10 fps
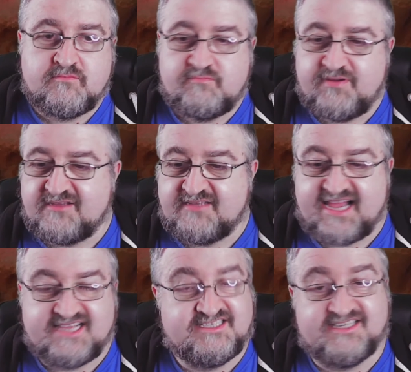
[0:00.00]
But
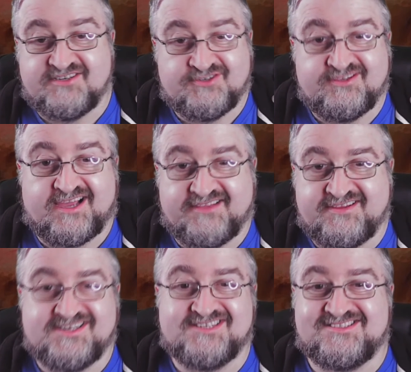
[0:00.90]
alas, they didn't do that. They
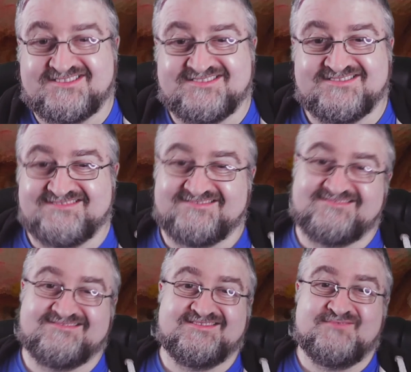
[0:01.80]
just
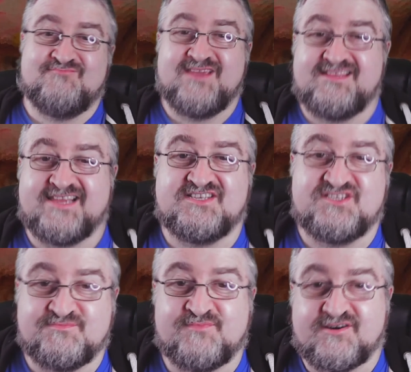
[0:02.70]
made this
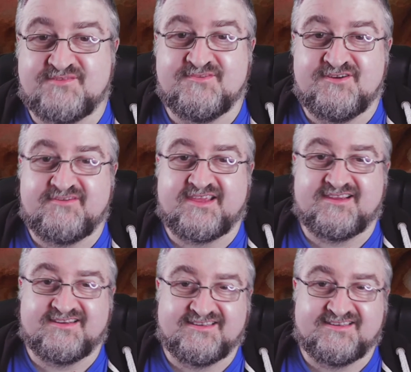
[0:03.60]
smug movie.